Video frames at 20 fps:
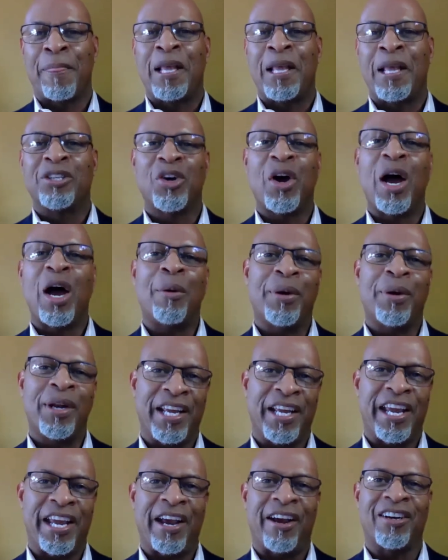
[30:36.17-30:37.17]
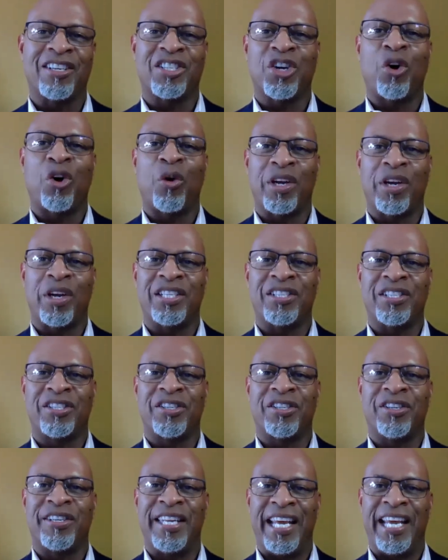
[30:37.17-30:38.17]
So I would encourage the audience
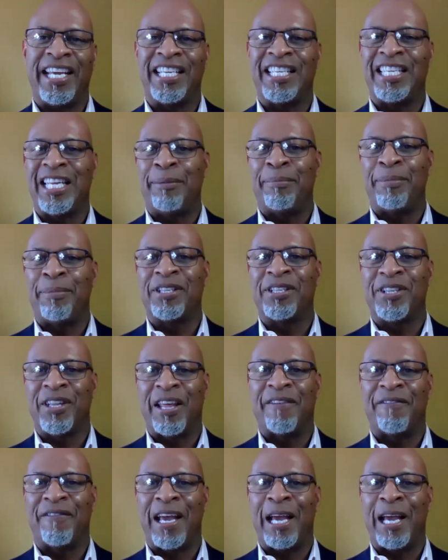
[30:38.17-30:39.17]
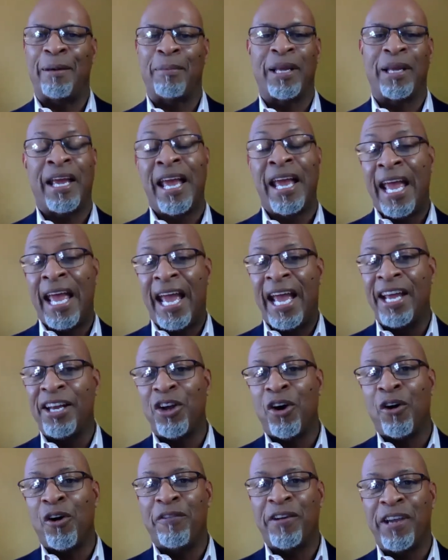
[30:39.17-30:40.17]
to dig deep into their family, and
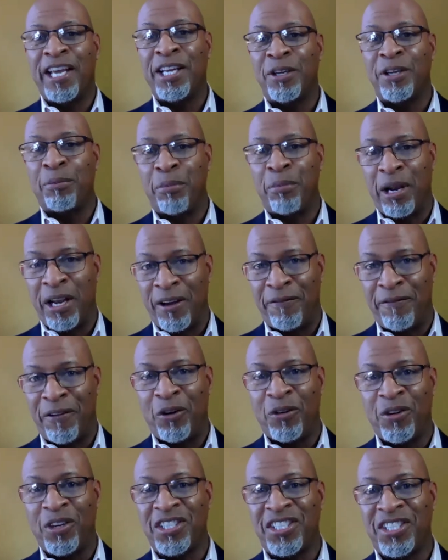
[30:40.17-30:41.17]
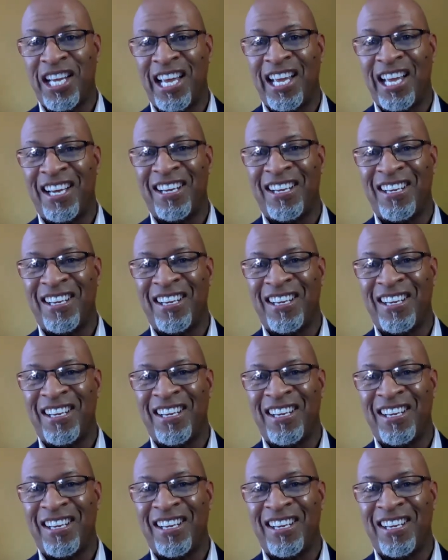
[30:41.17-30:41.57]
don't forget to bring a folding chair.